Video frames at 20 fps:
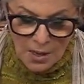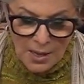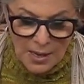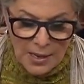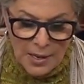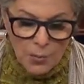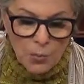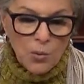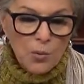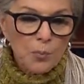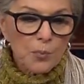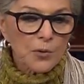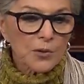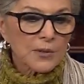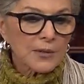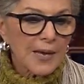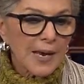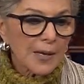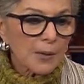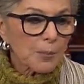It will
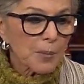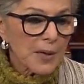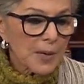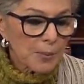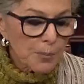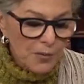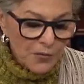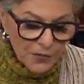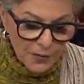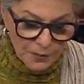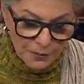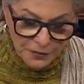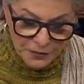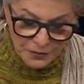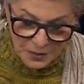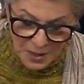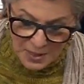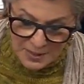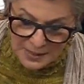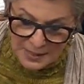protect people from
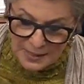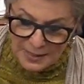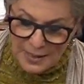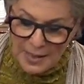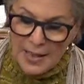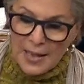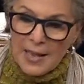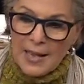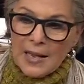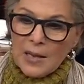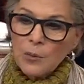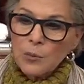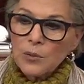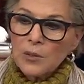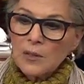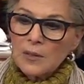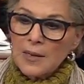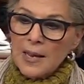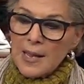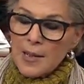flooding. It
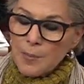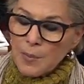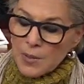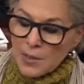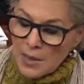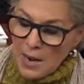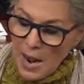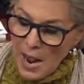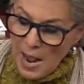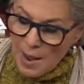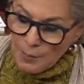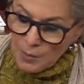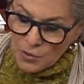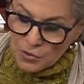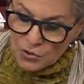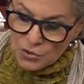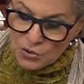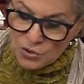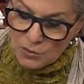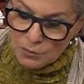will enable
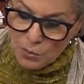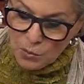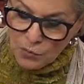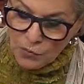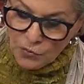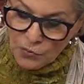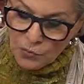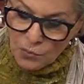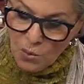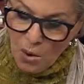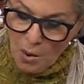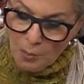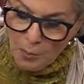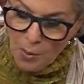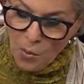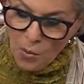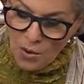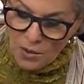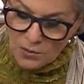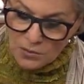commerce to move through our
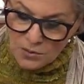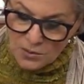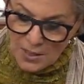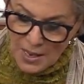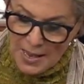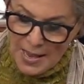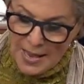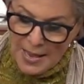ports.